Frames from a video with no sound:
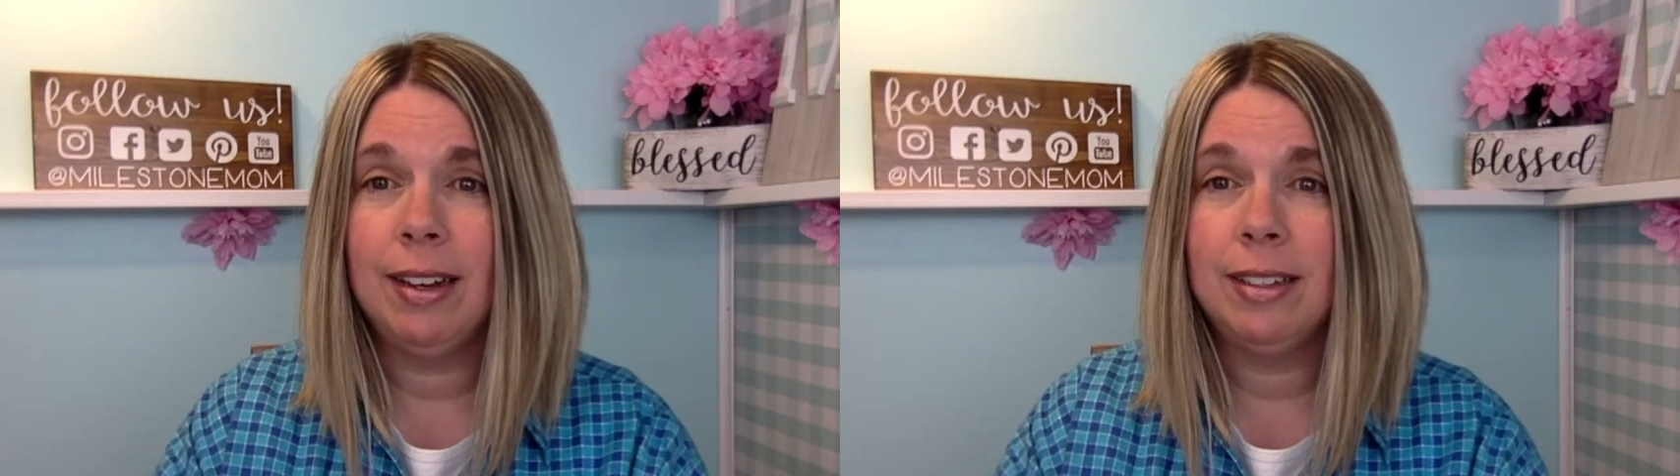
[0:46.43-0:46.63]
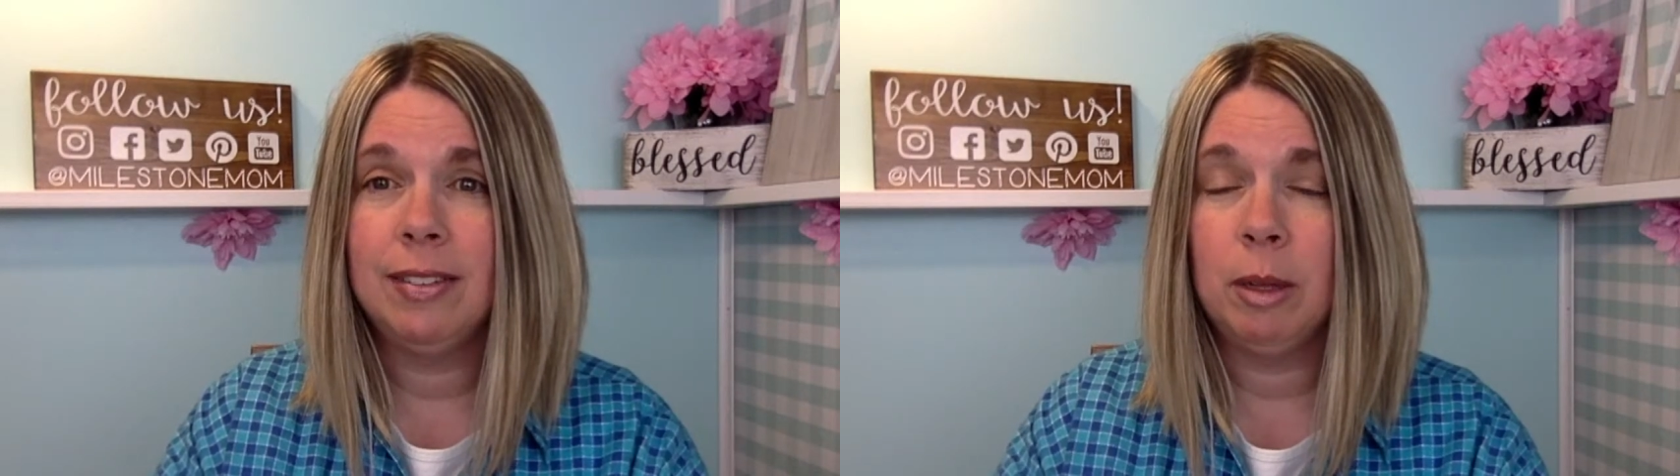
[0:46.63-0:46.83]

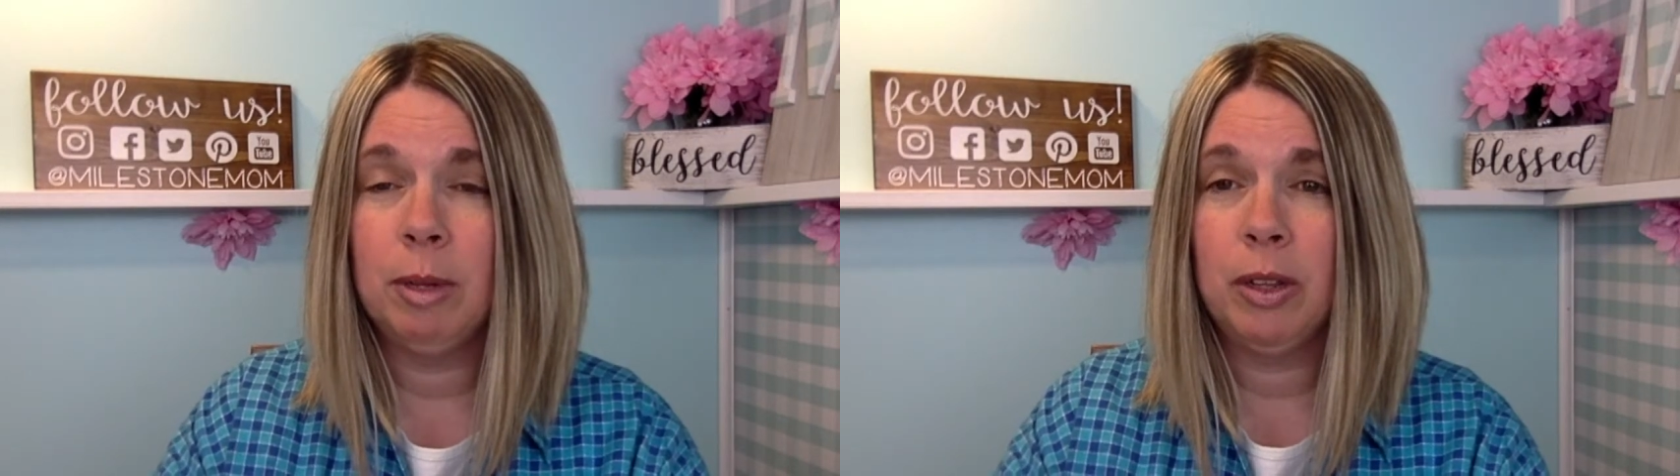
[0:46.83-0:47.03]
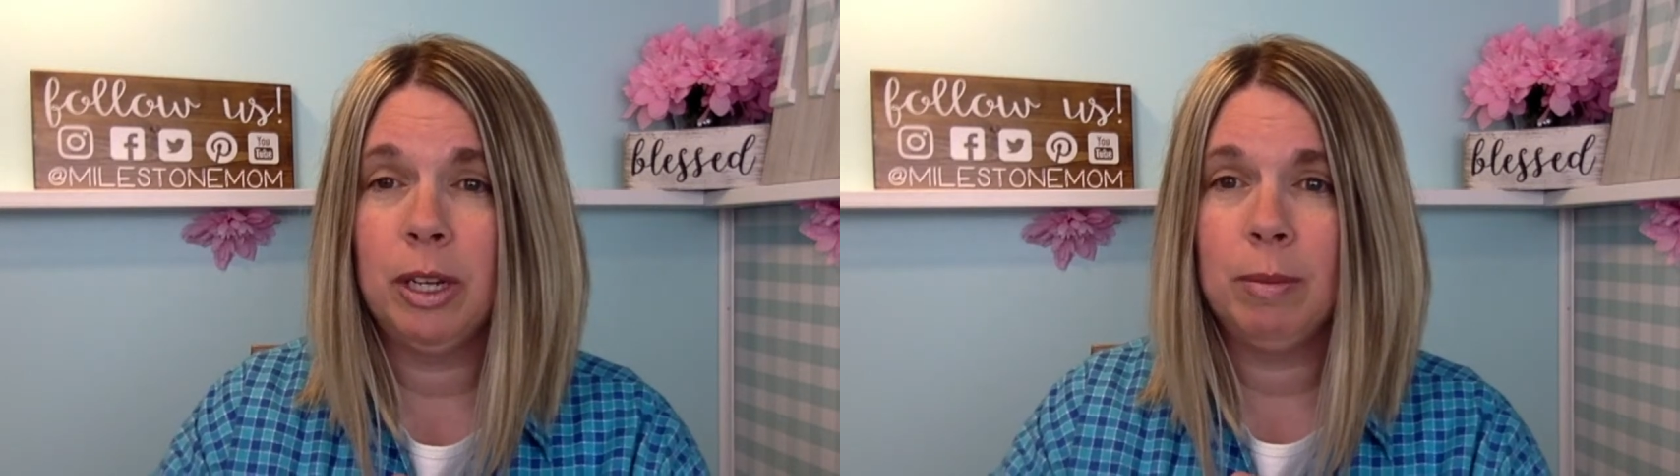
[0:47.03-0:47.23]

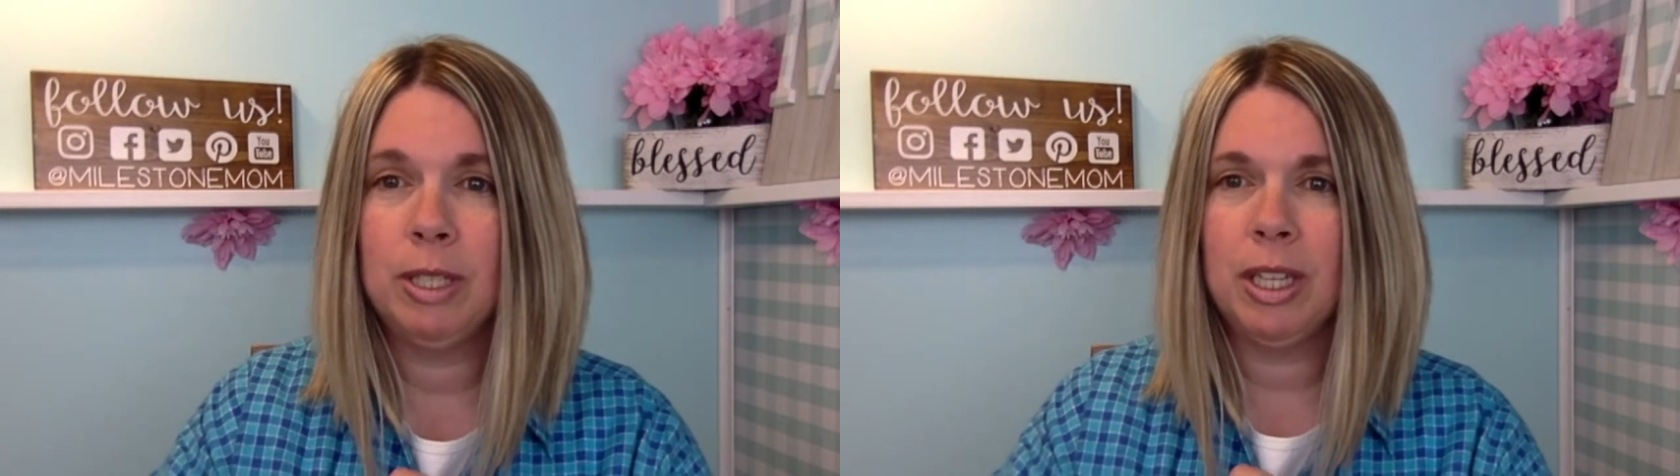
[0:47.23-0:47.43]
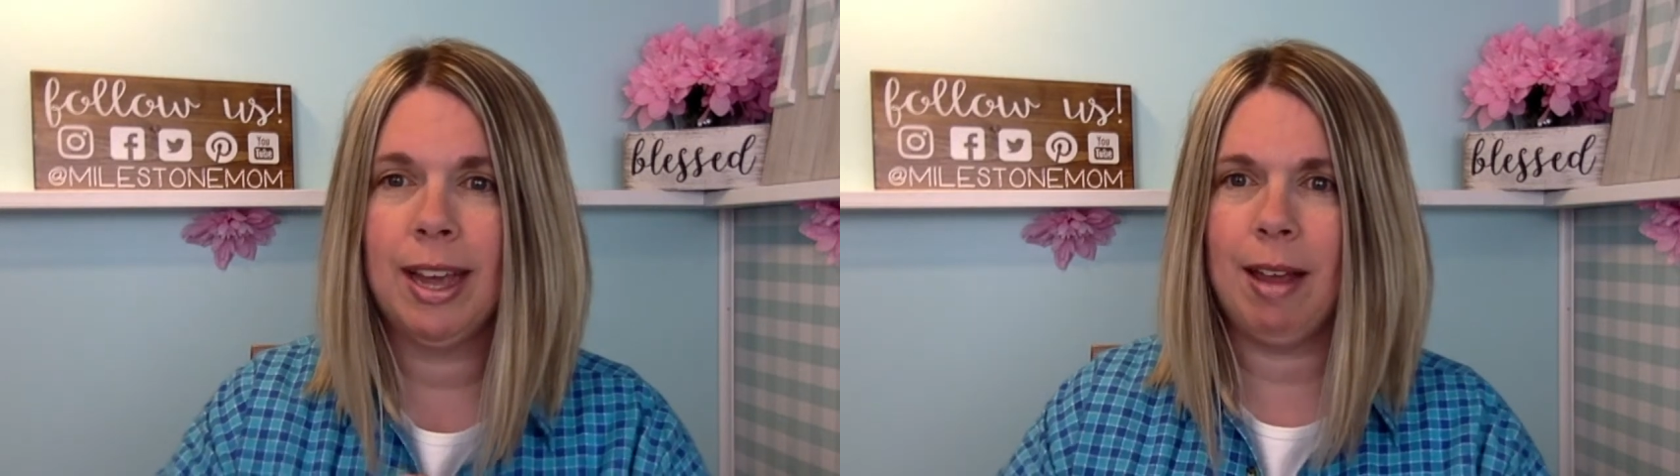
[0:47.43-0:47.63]
developmental
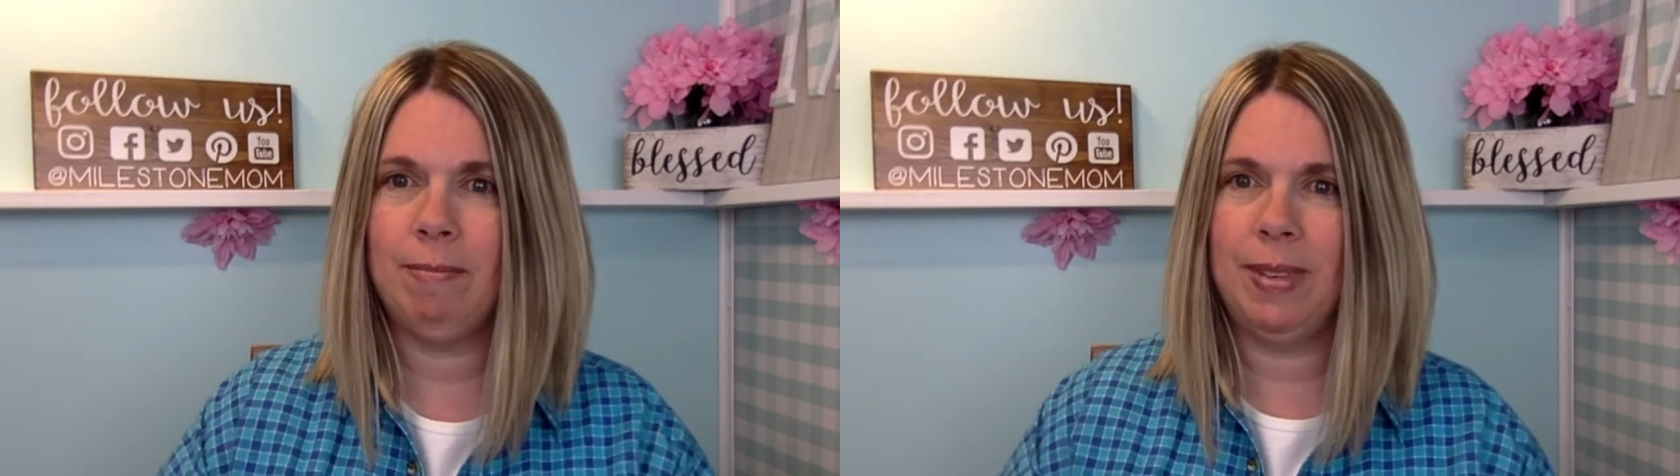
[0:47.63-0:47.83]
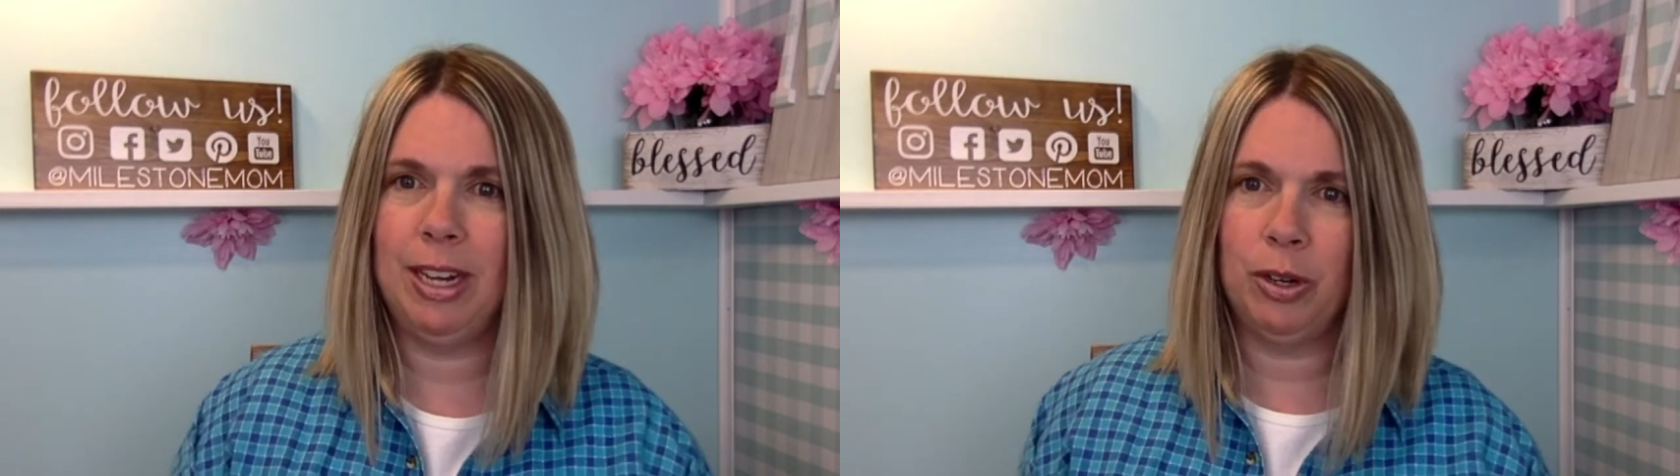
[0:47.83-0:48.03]
therapists look at
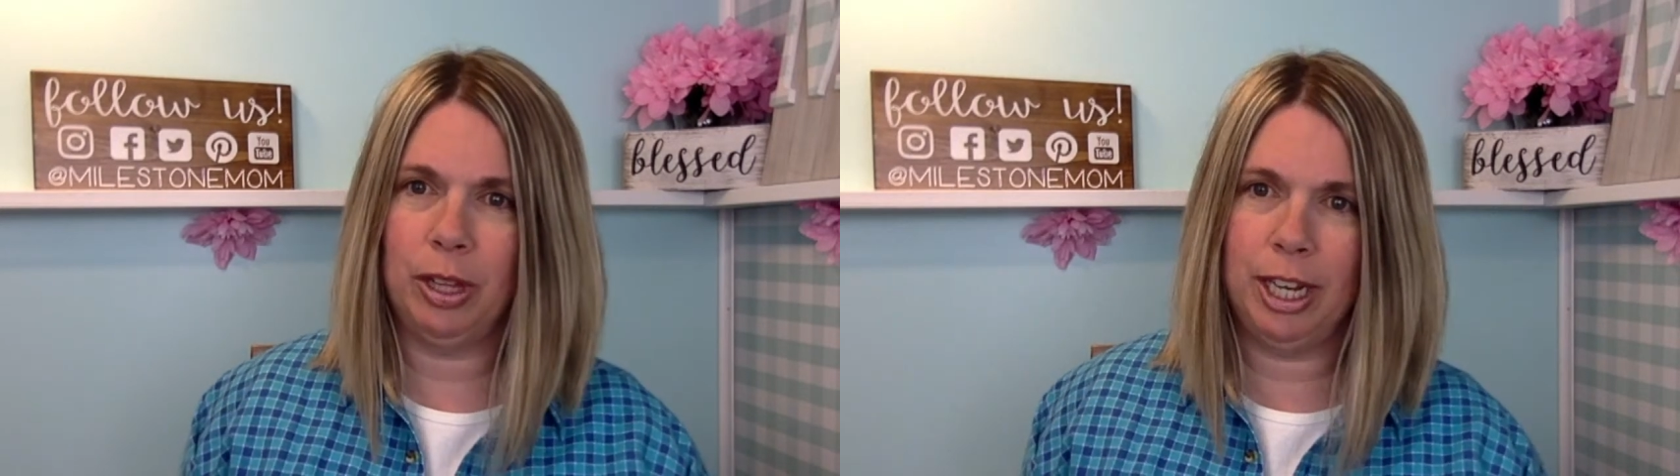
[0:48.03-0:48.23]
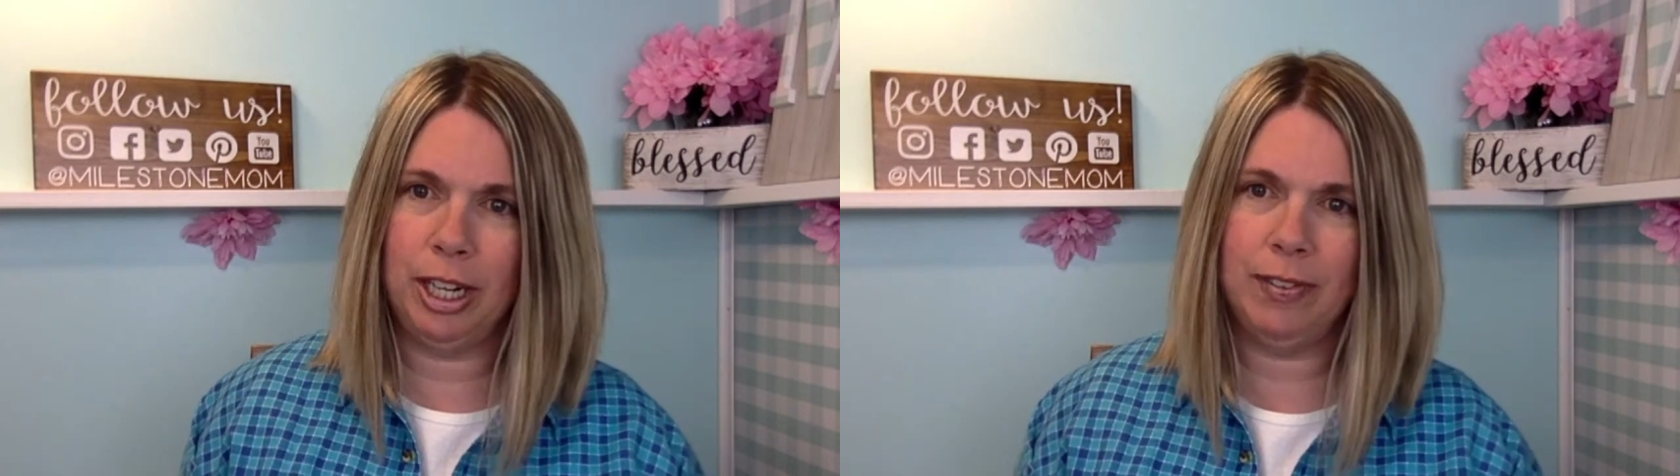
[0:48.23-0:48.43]
in
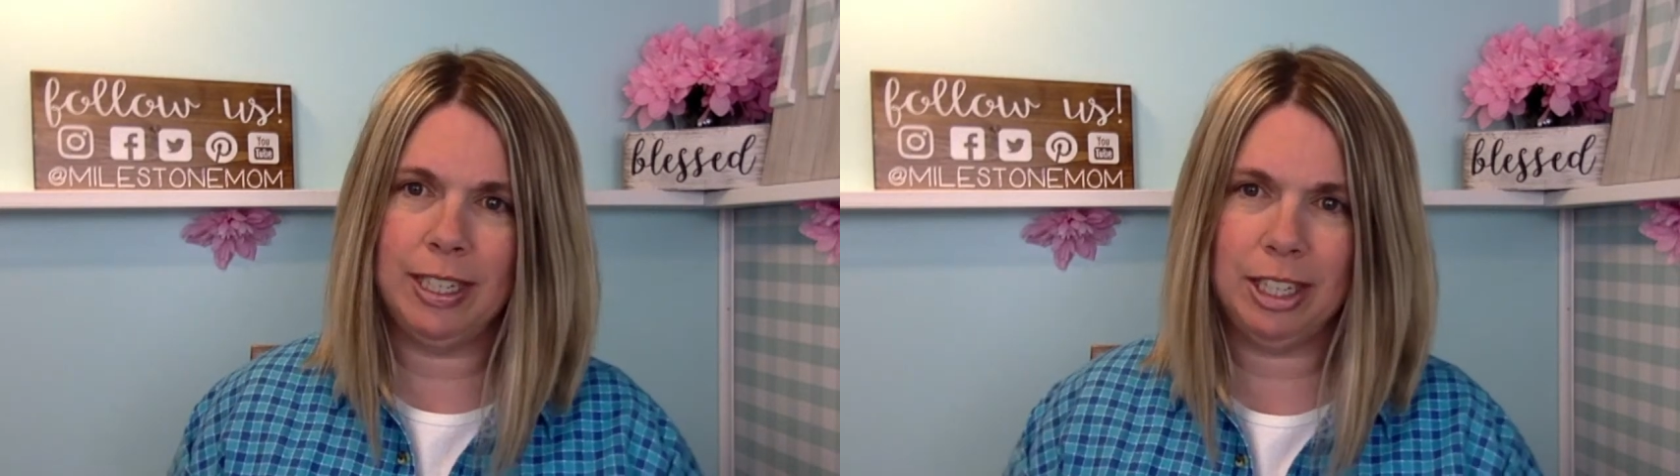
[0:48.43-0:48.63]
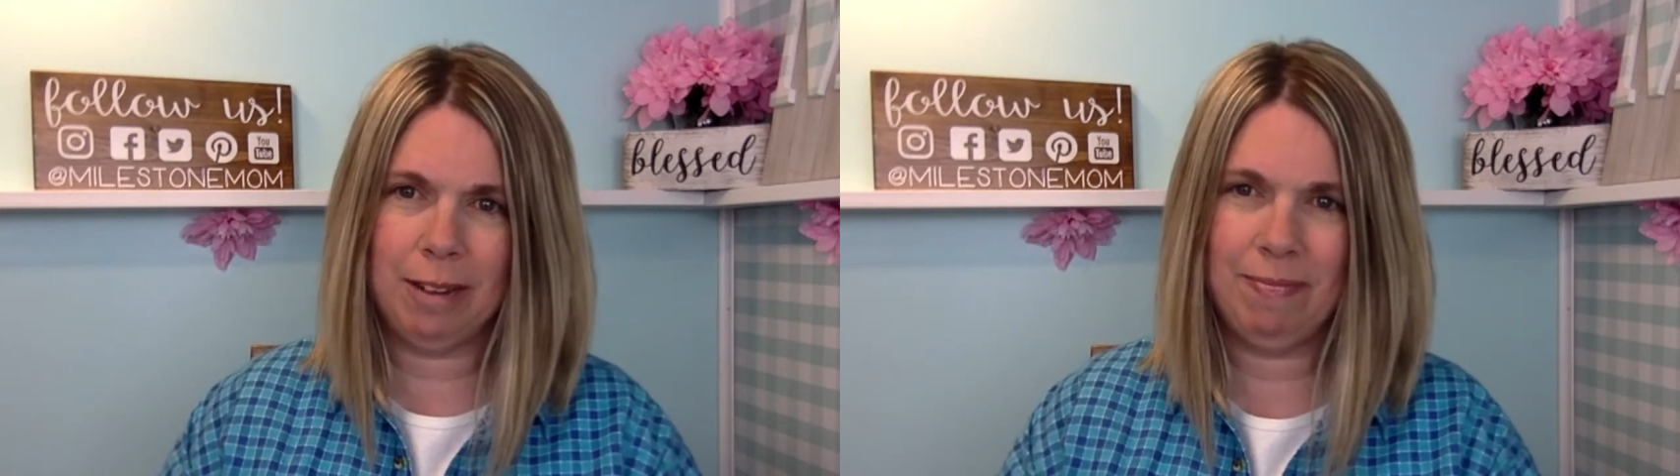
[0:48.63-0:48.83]
early
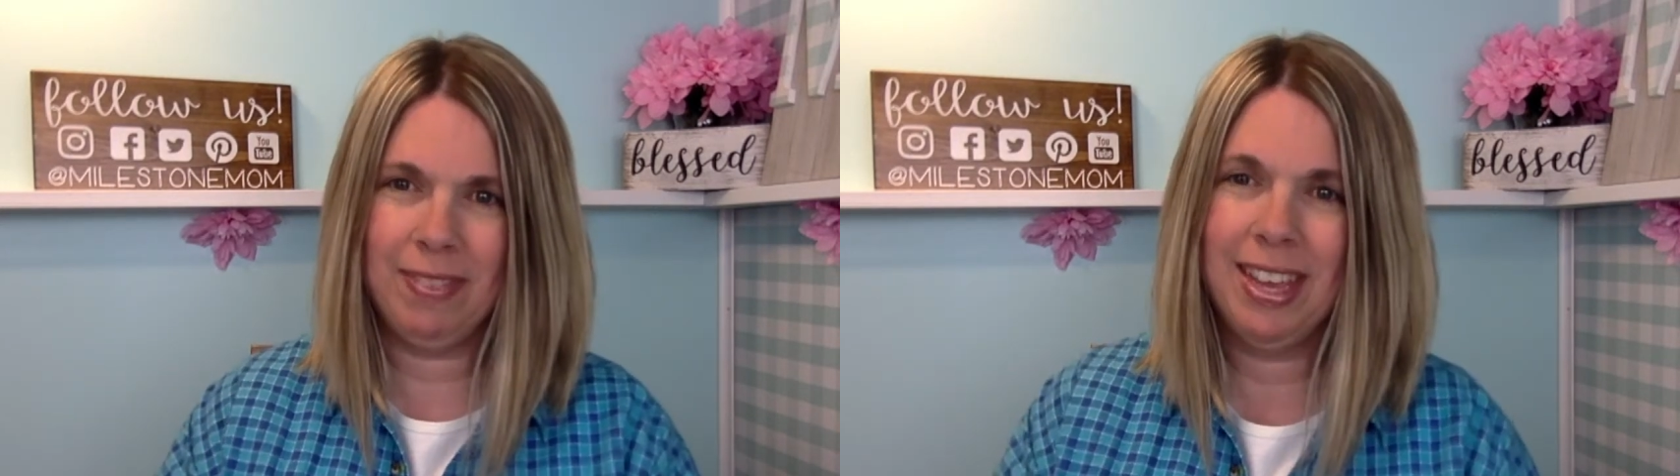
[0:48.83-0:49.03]
intervention.